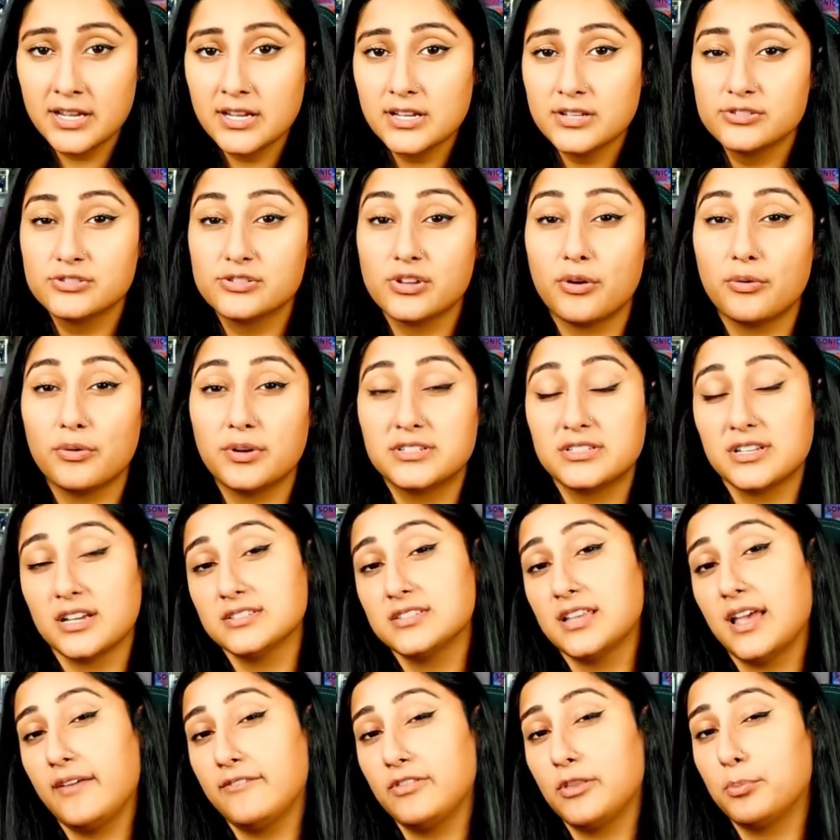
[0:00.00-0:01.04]
So it does
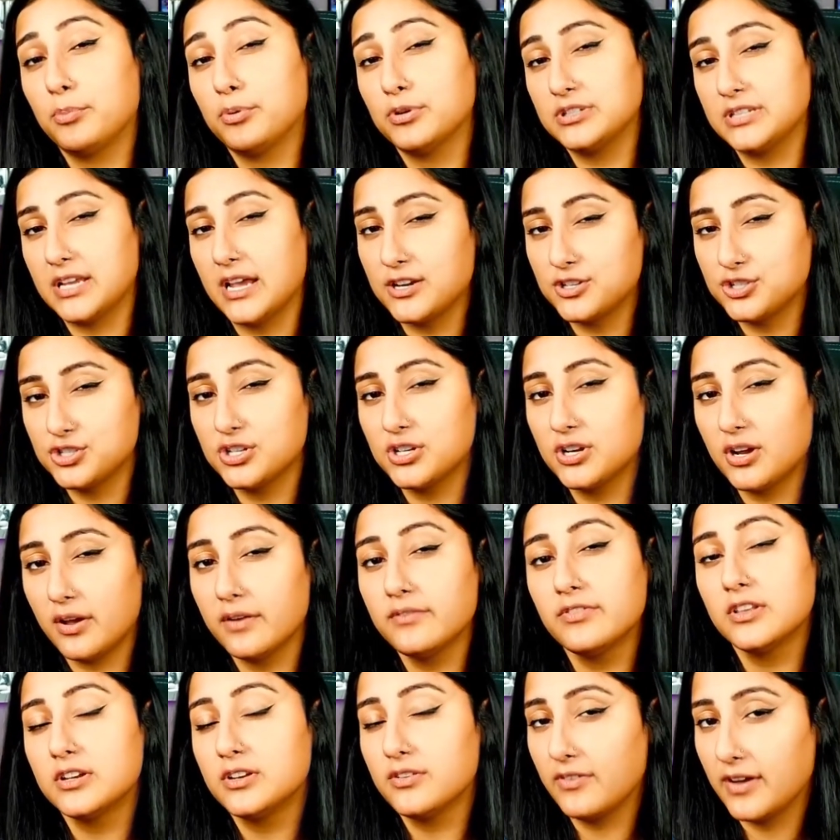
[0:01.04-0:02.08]
have the protection of
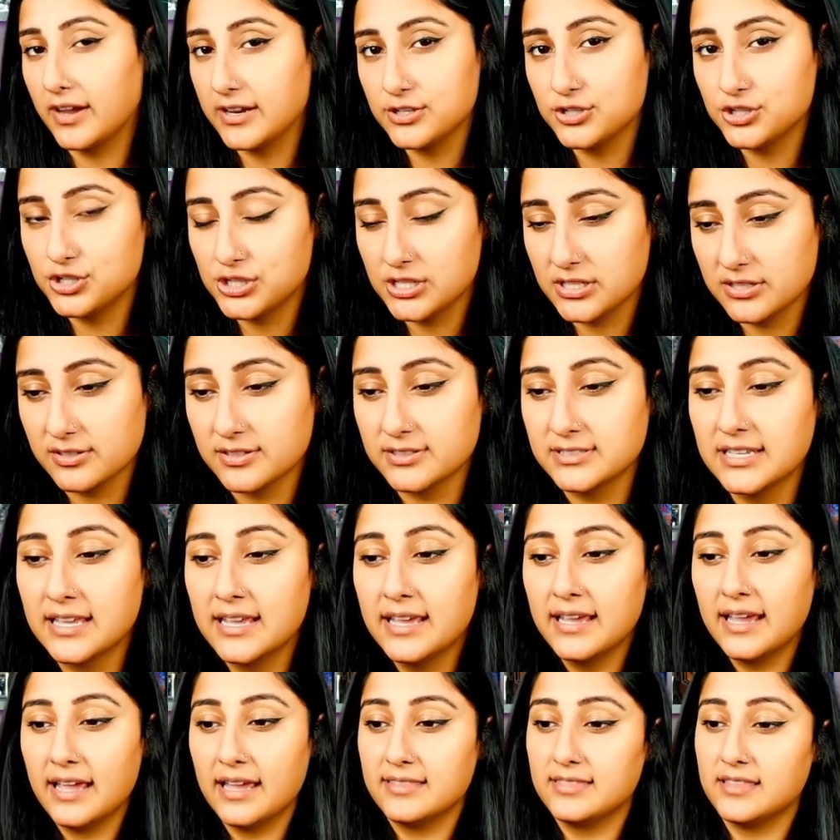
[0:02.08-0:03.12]
the Divine Shield,
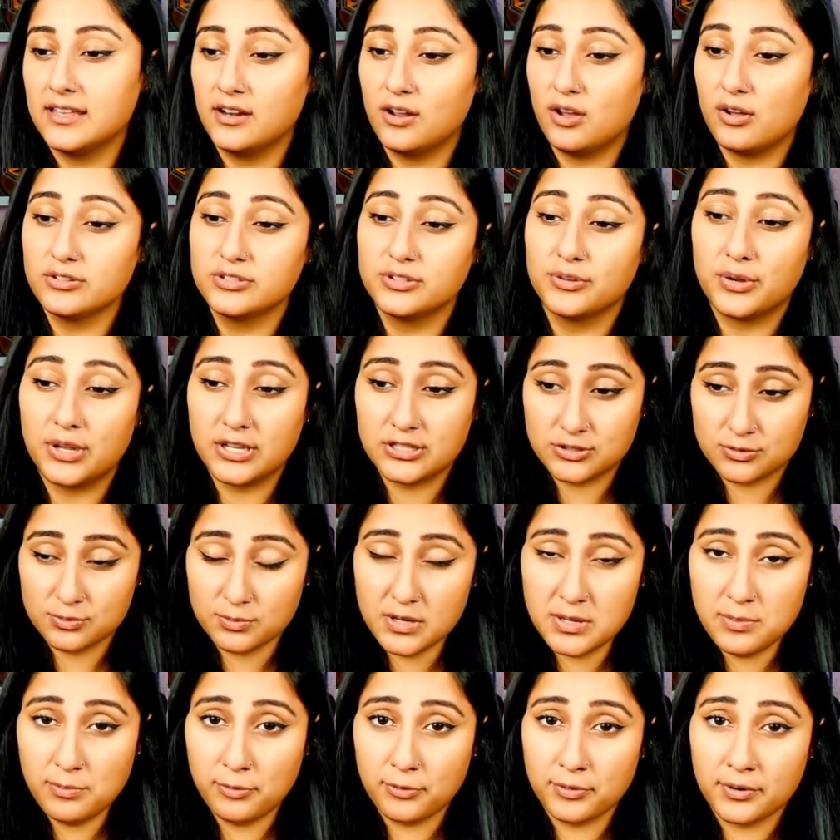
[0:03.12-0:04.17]
and then it also gets
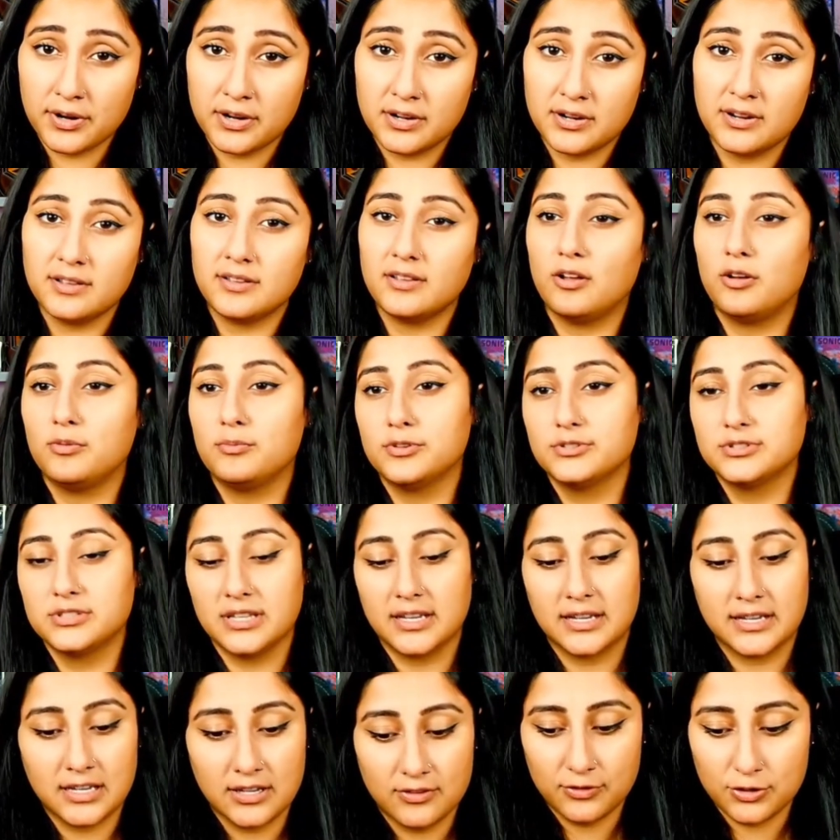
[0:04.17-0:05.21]
reborn, almost
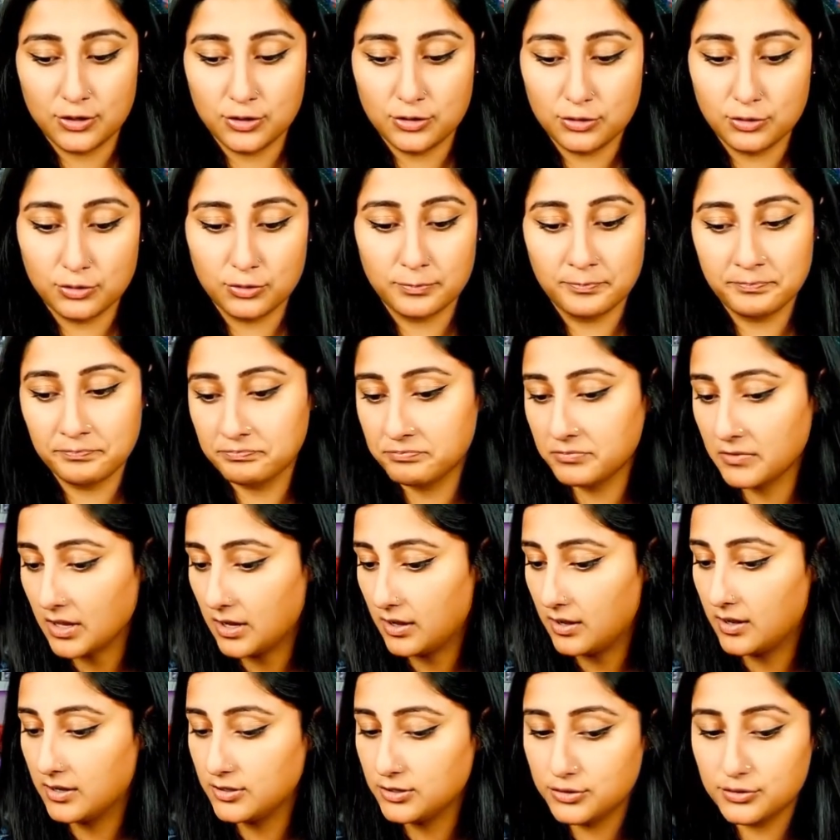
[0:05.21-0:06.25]
like you
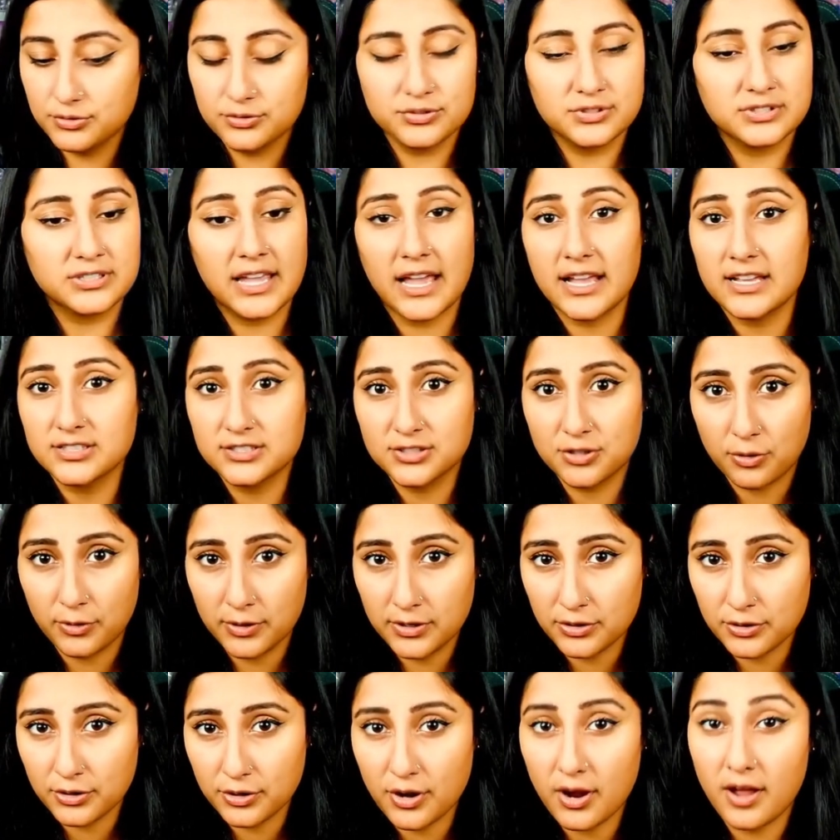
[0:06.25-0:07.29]
use Ghast
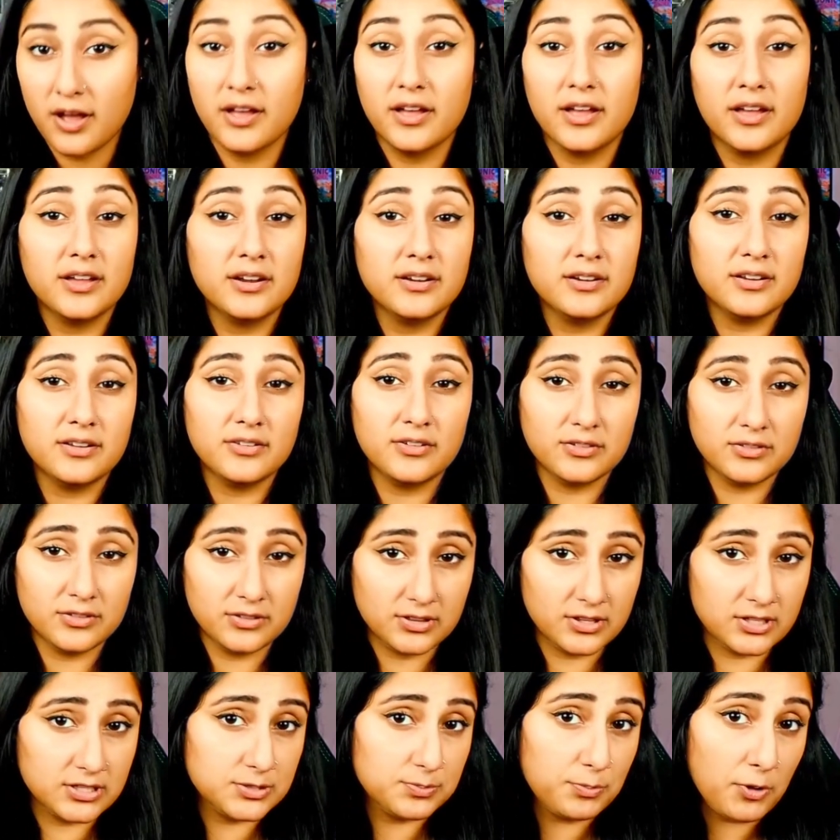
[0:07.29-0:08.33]
Coiler on
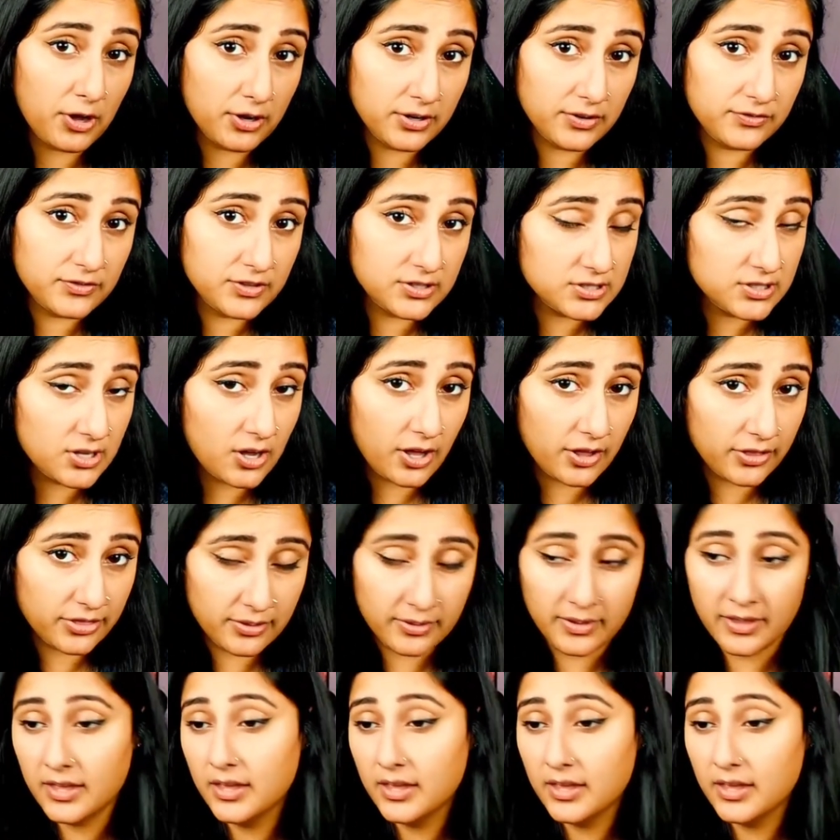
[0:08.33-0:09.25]
the spawn of N'Zoth.